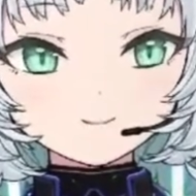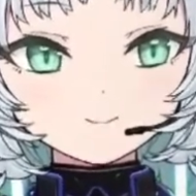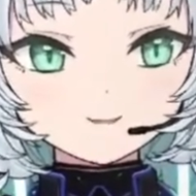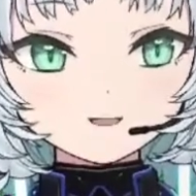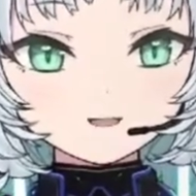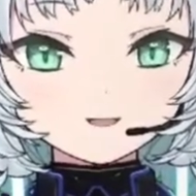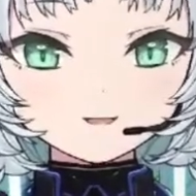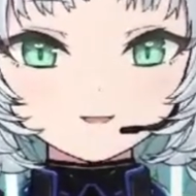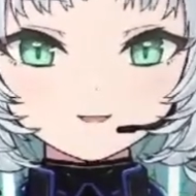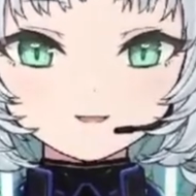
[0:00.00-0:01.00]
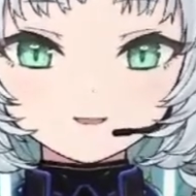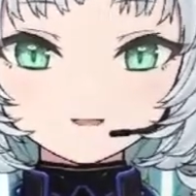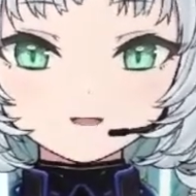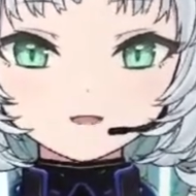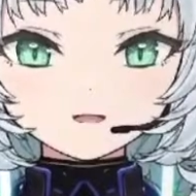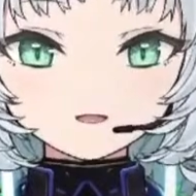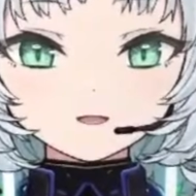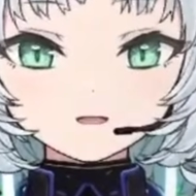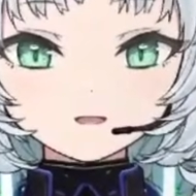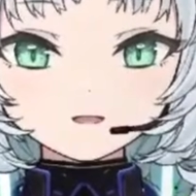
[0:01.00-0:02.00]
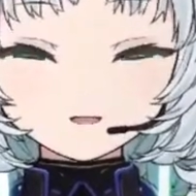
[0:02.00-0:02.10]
yeah. Okay, I like that. Love it is.